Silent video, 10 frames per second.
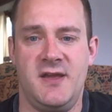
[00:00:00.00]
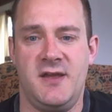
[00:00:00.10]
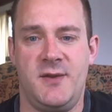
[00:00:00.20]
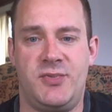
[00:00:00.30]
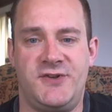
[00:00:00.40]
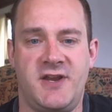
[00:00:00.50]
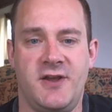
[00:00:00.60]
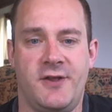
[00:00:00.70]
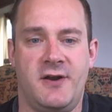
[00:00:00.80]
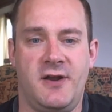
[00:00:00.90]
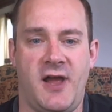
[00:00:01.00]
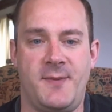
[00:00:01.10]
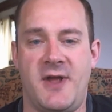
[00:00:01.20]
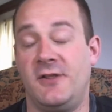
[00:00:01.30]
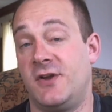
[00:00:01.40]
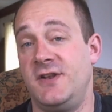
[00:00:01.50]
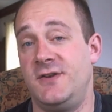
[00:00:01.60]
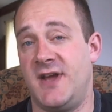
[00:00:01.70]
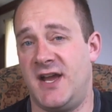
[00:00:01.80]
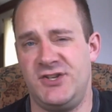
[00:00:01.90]
In particular, I'm not looking
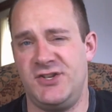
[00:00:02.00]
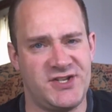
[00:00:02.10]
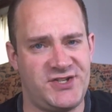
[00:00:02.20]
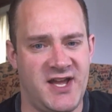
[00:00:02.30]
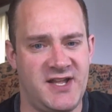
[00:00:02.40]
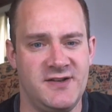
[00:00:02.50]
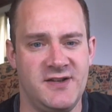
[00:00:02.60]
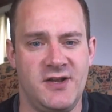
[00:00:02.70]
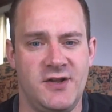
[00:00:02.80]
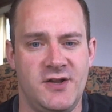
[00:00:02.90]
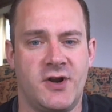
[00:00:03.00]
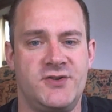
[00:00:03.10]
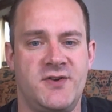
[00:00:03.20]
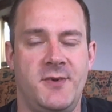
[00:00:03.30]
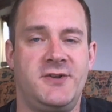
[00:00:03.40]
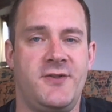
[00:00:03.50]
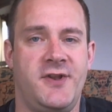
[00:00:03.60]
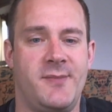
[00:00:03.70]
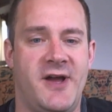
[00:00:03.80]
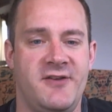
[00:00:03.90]
to die just yet, nor contribute to
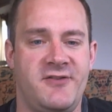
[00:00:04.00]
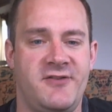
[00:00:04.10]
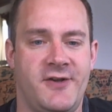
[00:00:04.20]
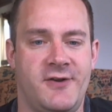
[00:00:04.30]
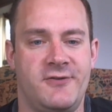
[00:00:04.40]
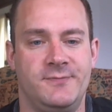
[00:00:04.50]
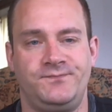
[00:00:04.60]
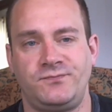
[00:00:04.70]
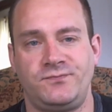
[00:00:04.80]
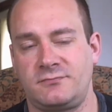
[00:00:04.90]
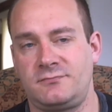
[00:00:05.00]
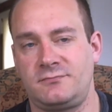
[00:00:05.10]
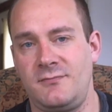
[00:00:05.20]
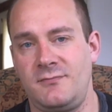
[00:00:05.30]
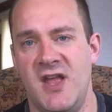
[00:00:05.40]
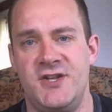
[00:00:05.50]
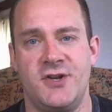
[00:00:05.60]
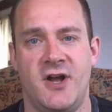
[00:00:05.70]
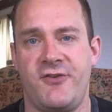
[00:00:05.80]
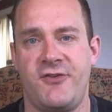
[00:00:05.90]
the demise of others. It
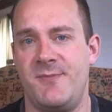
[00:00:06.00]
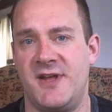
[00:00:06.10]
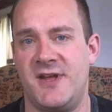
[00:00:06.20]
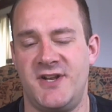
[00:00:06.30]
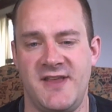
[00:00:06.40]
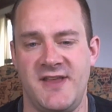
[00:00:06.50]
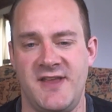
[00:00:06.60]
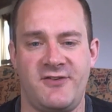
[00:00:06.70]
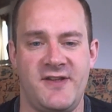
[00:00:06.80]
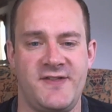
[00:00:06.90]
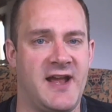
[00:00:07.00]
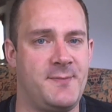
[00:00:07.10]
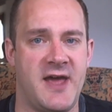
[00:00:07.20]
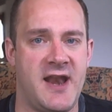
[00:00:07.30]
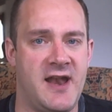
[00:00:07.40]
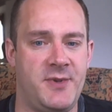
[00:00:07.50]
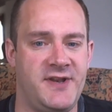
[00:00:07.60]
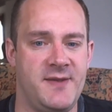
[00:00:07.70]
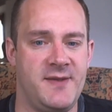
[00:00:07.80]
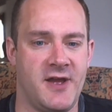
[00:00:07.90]
should also be mentioned at the outset that I am not an
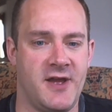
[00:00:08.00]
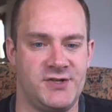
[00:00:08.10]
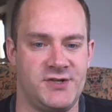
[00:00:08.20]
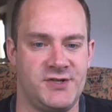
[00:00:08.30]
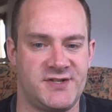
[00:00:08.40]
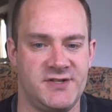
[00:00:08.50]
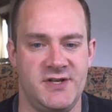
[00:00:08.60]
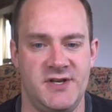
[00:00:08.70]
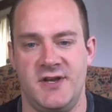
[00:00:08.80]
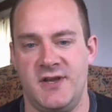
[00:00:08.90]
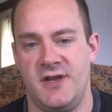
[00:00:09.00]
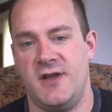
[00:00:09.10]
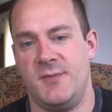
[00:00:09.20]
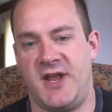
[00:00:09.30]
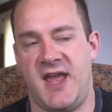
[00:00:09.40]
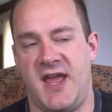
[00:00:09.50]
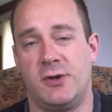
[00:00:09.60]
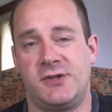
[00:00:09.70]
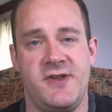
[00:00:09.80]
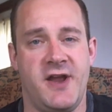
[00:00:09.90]
epidemiologist, but I have
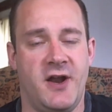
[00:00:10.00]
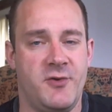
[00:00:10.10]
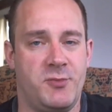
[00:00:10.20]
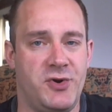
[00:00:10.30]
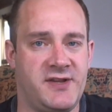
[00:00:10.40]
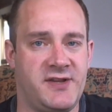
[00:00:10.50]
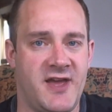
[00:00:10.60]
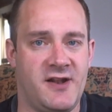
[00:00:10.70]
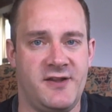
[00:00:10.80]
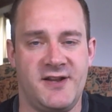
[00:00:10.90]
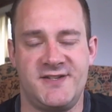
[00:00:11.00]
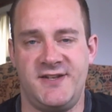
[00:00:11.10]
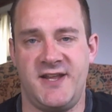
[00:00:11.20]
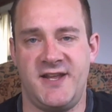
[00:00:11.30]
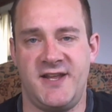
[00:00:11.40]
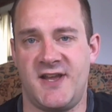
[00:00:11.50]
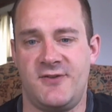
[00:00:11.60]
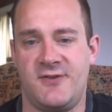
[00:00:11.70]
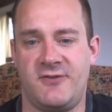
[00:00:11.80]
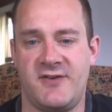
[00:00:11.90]
worked in the area of predictive analytics and data
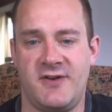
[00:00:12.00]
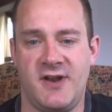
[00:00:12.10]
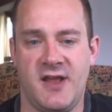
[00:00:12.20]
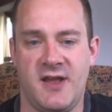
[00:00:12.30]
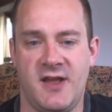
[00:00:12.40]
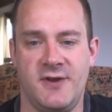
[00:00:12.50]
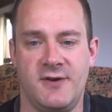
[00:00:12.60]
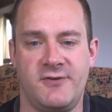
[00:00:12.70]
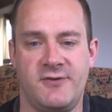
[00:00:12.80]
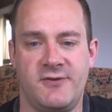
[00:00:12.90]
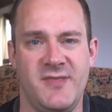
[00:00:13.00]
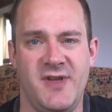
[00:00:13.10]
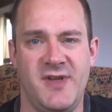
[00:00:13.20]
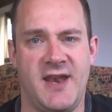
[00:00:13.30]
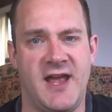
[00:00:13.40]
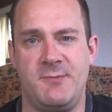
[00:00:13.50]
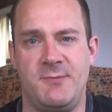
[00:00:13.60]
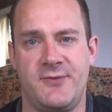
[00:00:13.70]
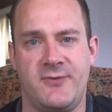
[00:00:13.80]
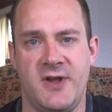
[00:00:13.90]
science for 7.5 years, and I am
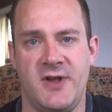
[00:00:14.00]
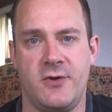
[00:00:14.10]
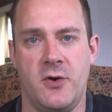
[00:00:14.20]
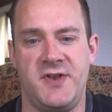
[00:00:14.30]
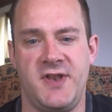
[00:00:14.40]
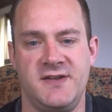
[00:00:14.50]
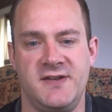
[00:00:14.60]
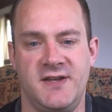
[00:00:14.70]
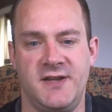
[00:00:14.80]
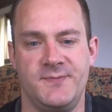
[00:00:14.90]
not afraid of COVID-19.